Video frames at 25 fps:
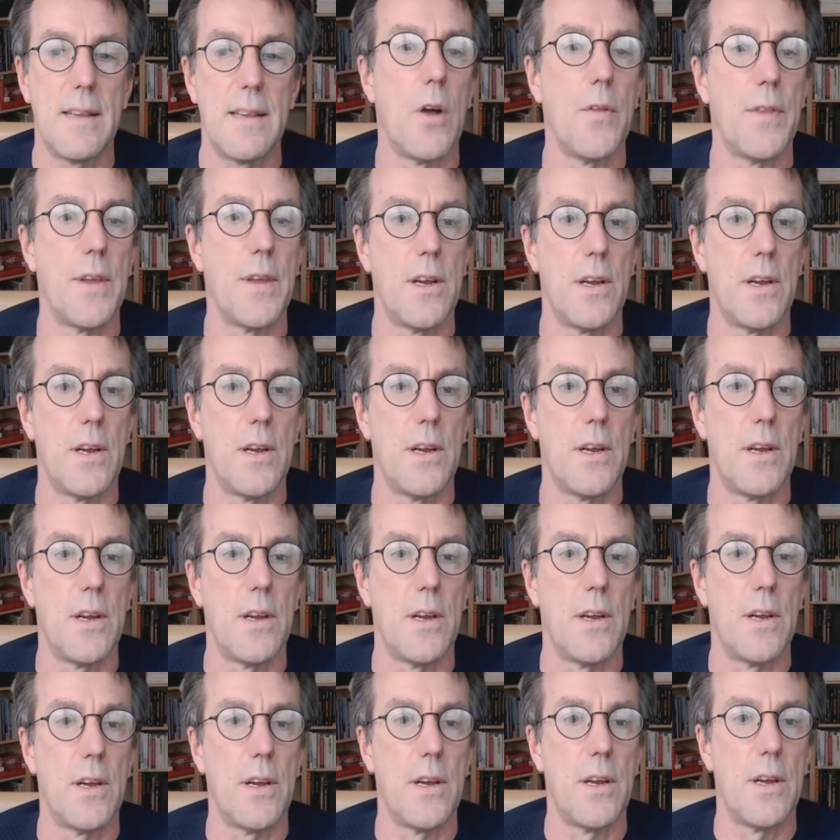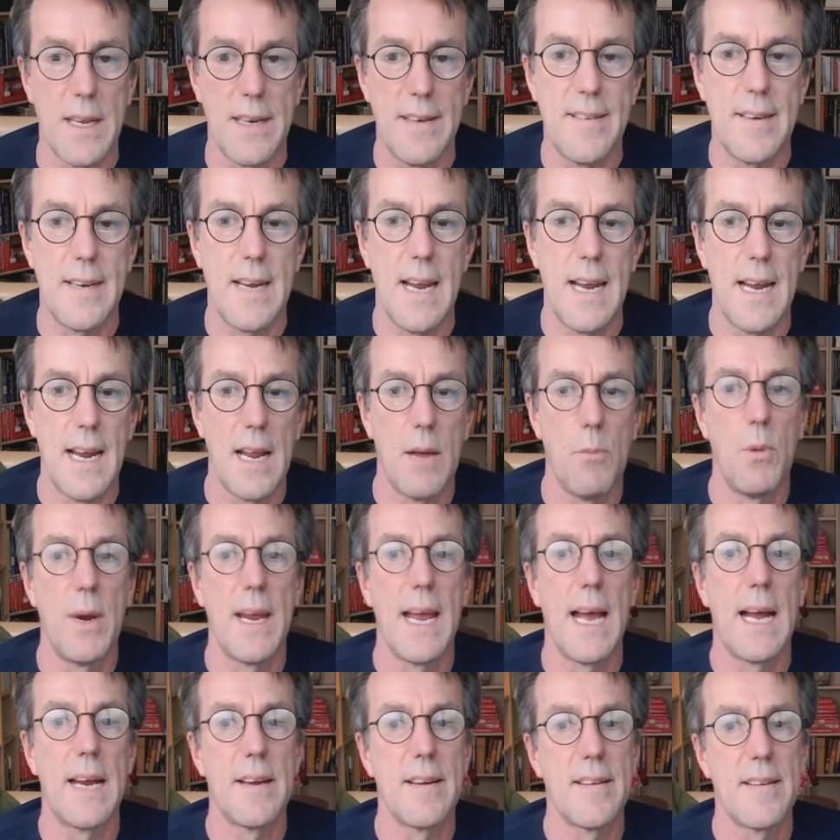on the general internet, and
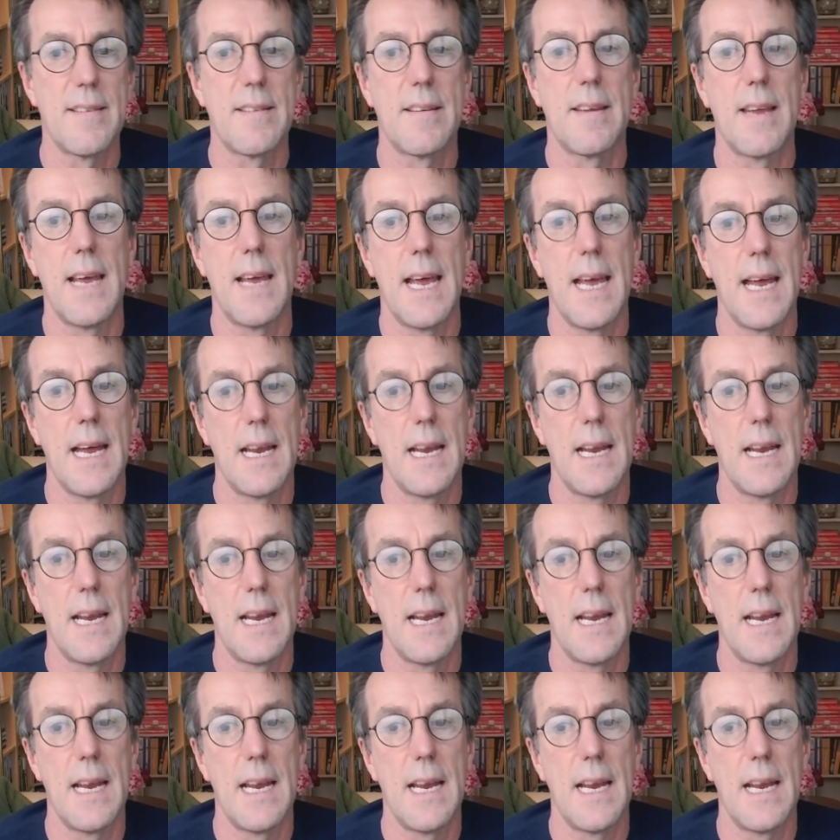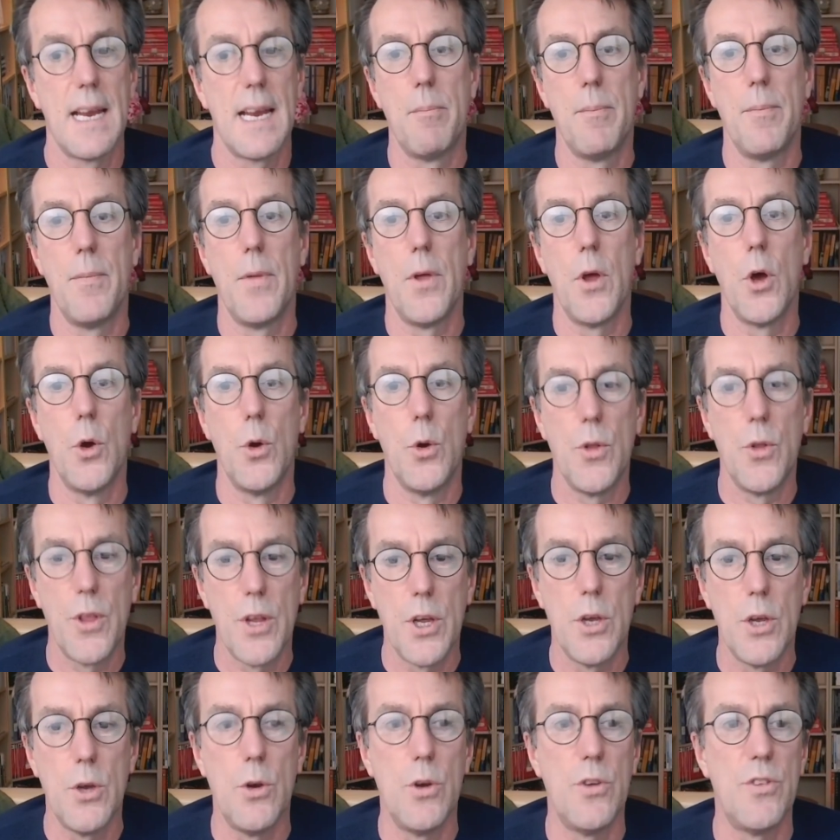we understand who
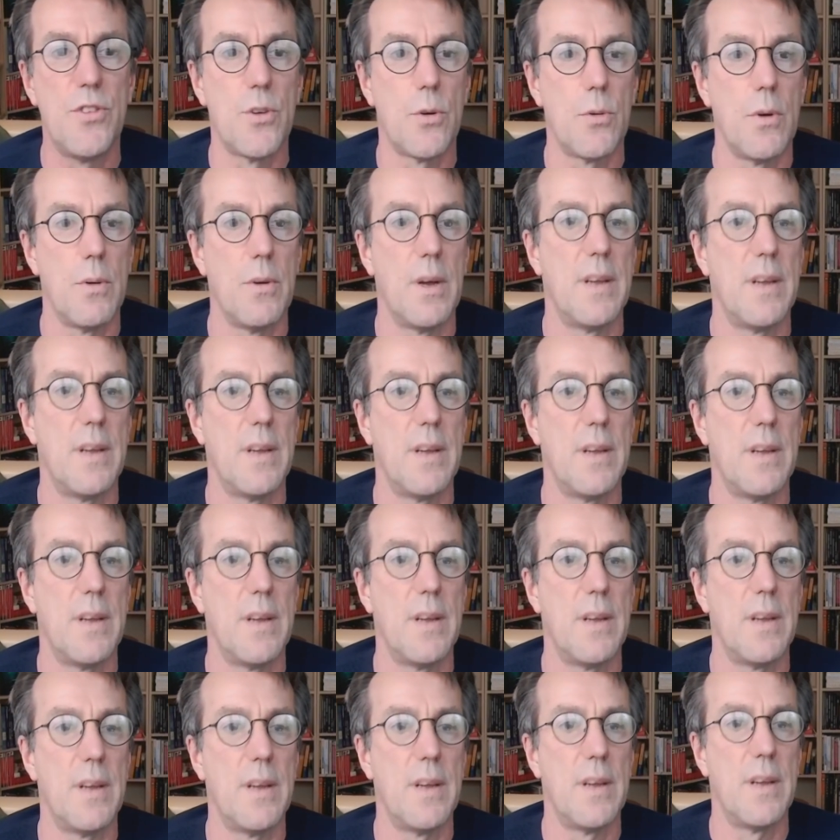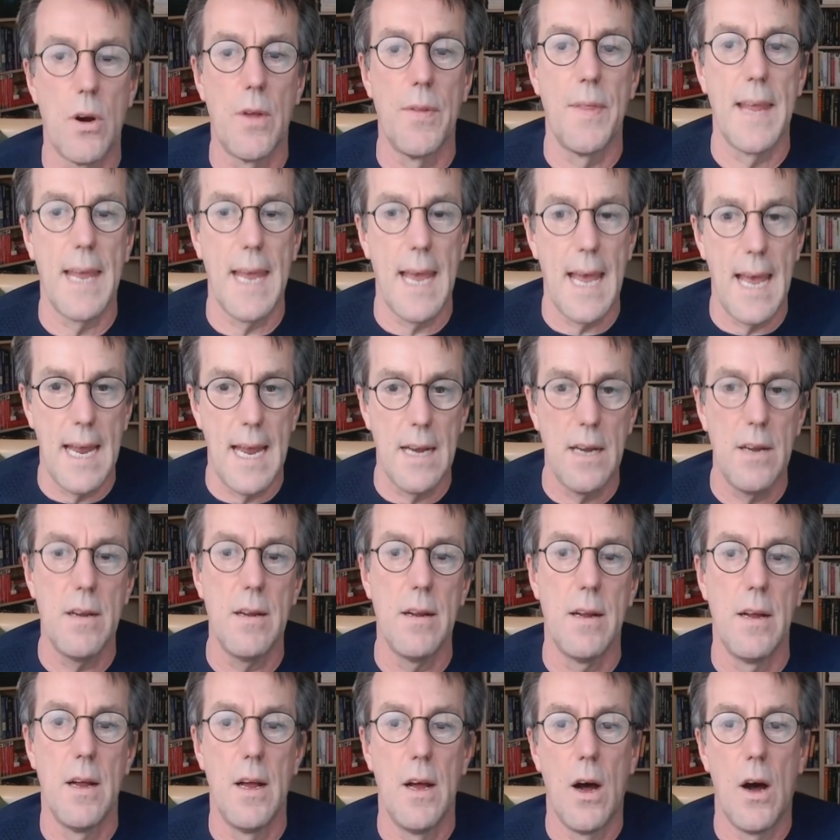the user on the
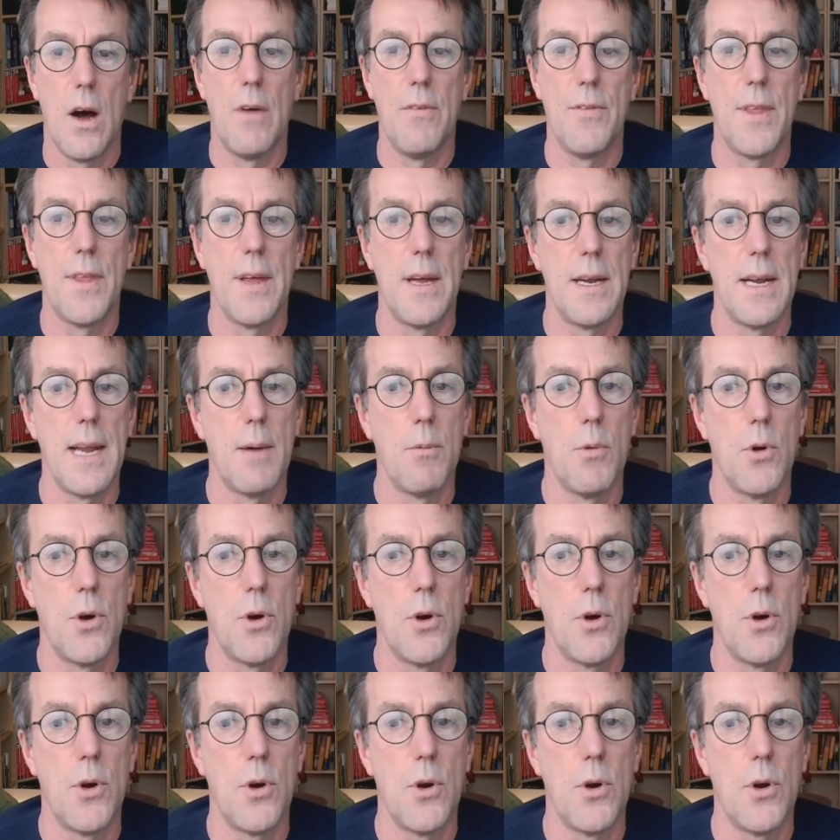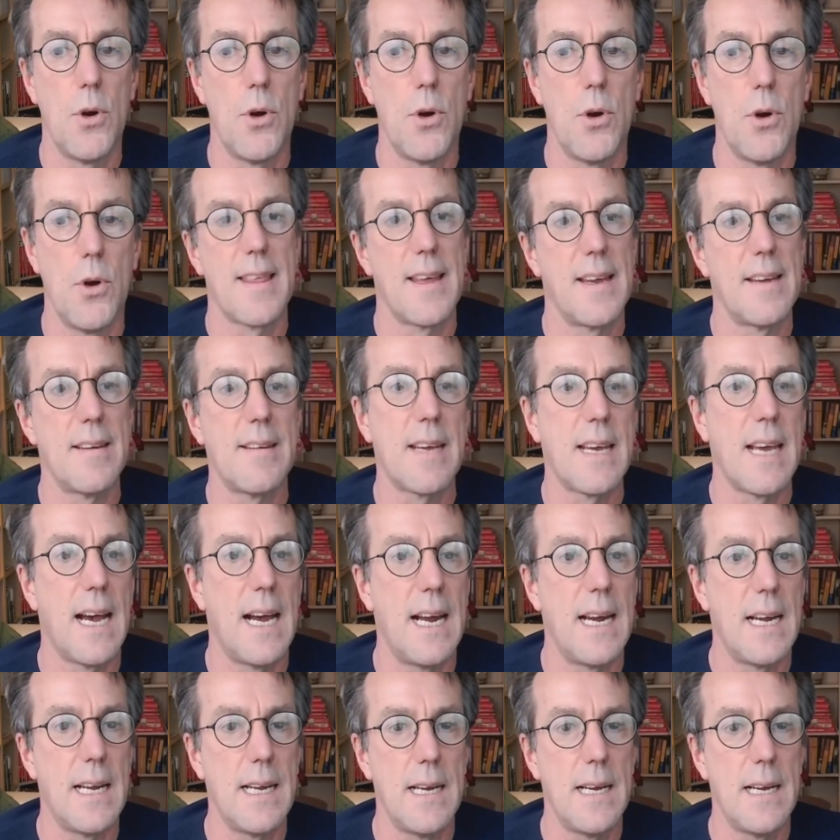end of the network is
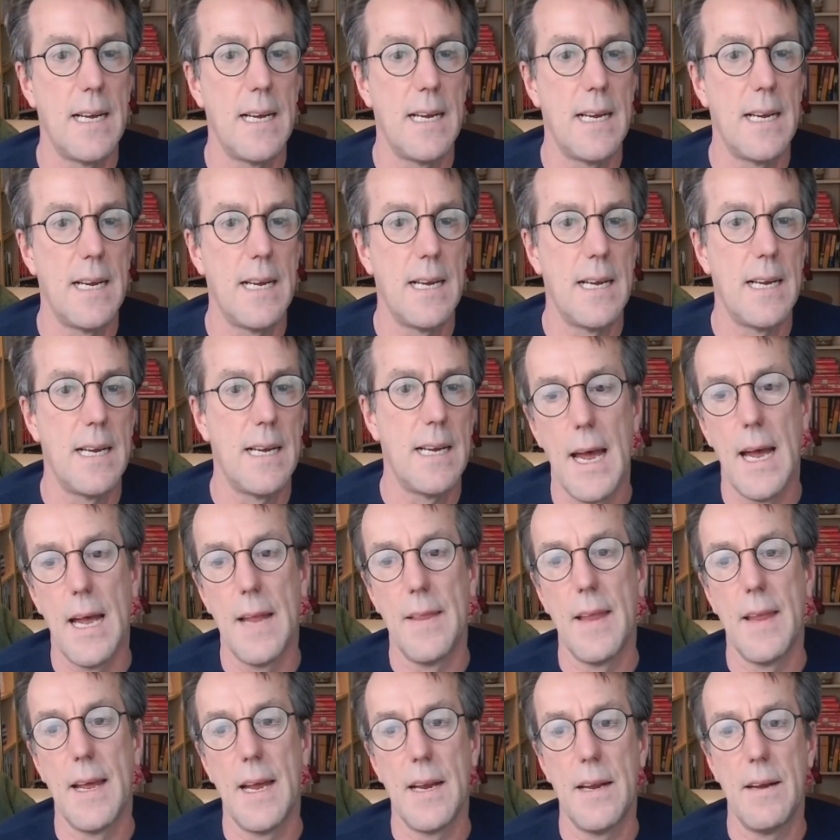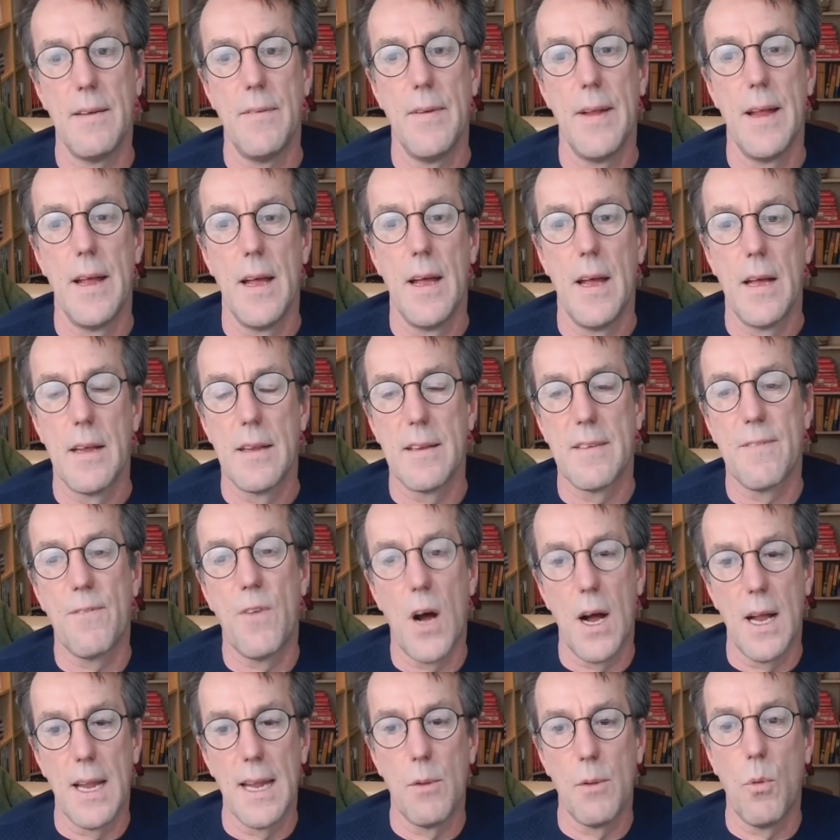authenticated. And then there's
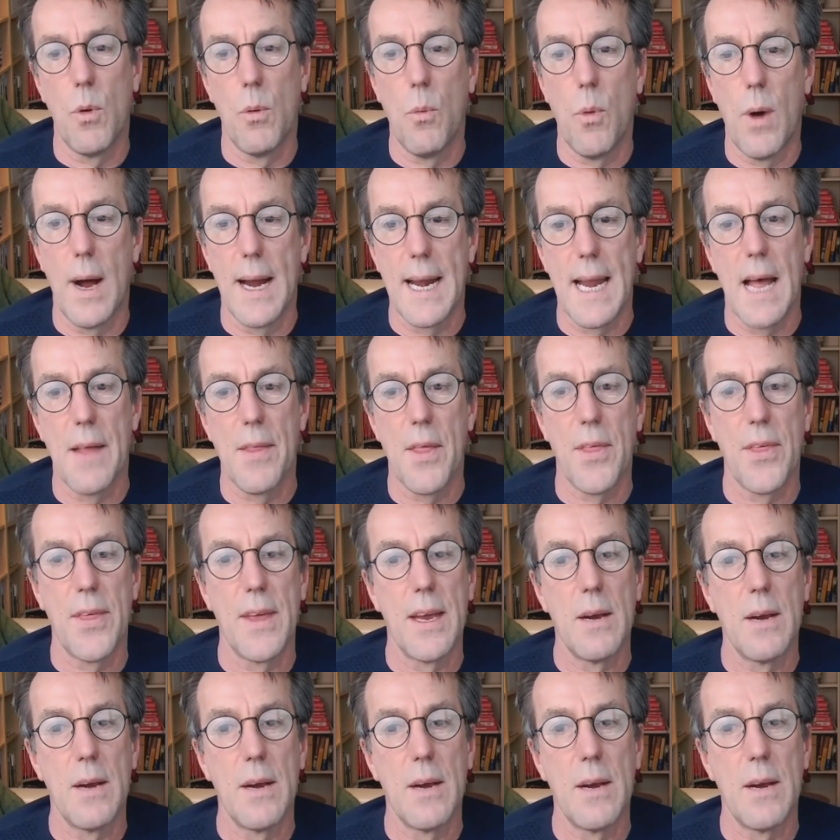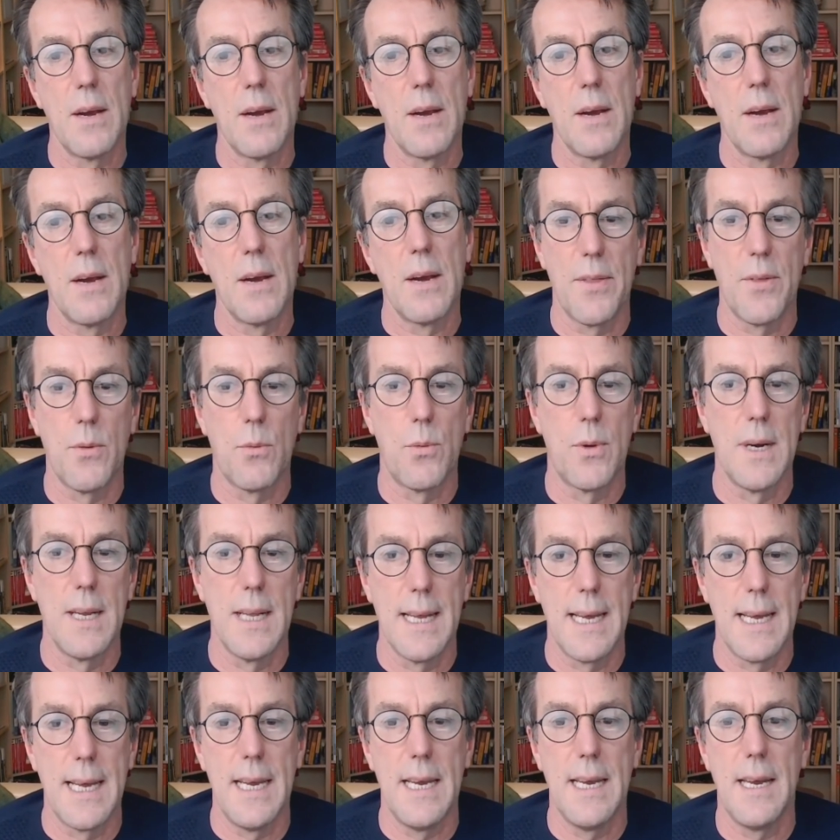finally one other thing, one of the
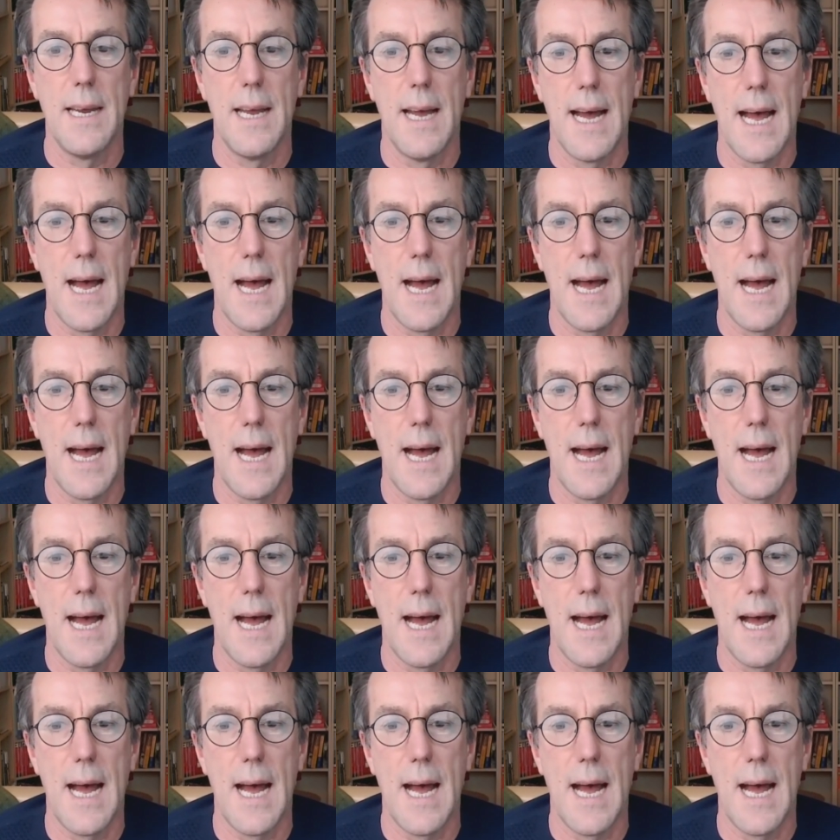really,